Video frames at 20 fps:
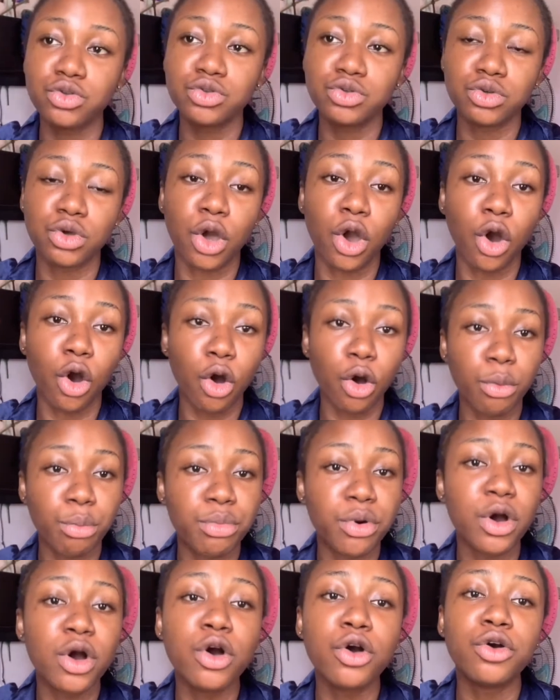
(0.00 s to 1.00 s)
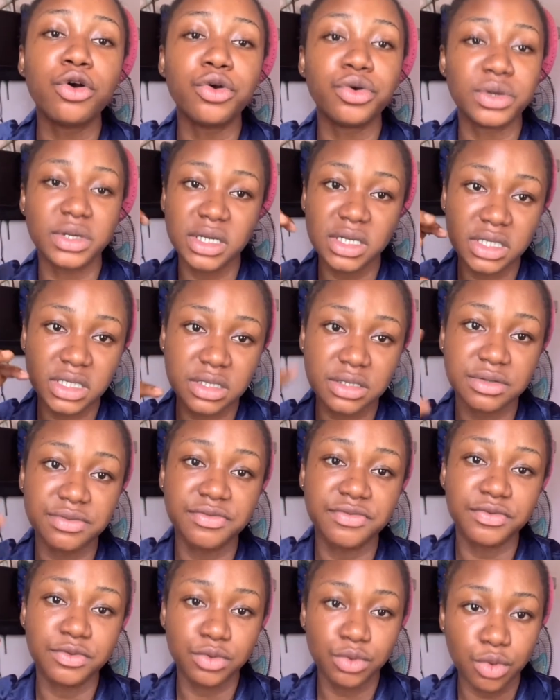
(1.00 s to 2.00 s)
to help creative
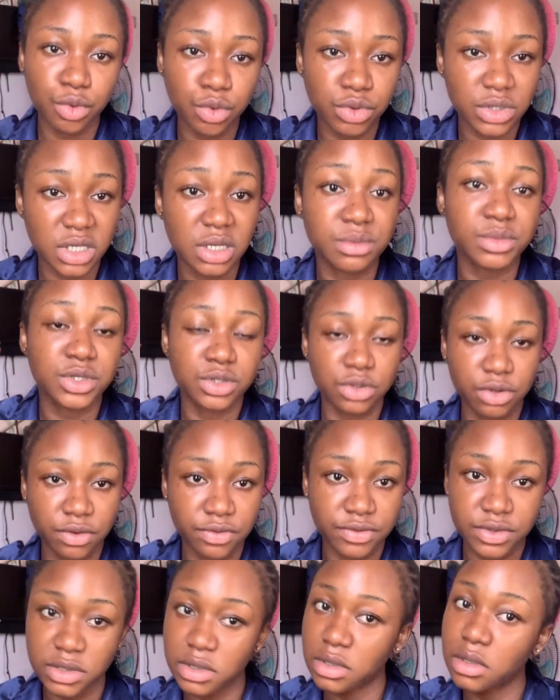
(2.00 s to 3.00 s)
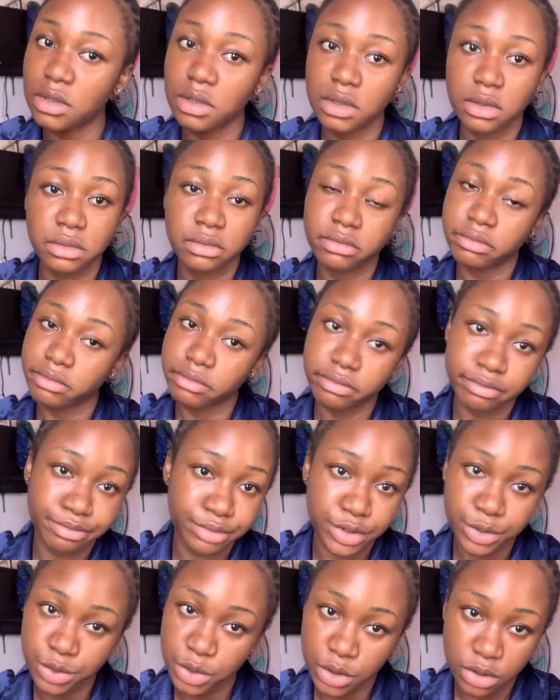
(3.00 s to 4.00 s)
know themselves,
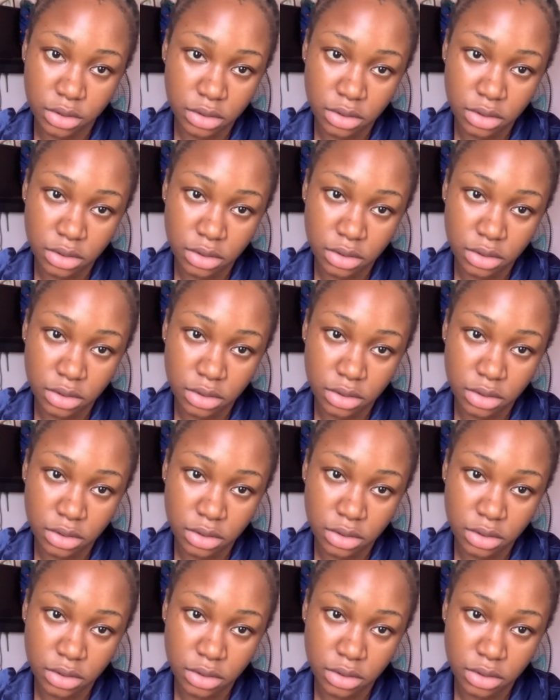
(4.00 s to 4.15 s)
period.